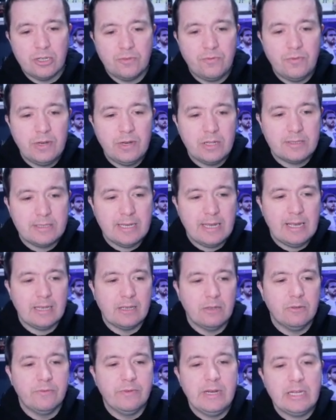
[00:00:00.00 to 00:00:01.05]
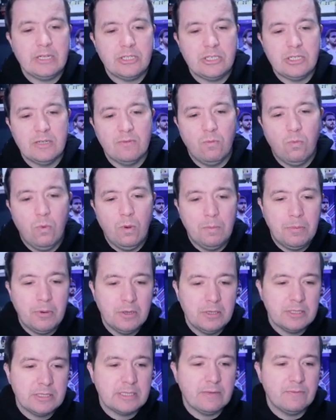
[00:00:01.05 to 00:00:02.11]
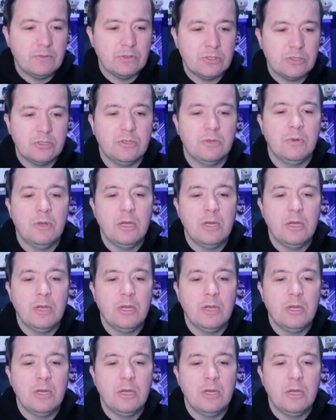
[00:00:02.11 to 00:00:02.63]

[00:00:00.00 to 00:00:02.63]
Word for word: three on target with an X G of one point seven two.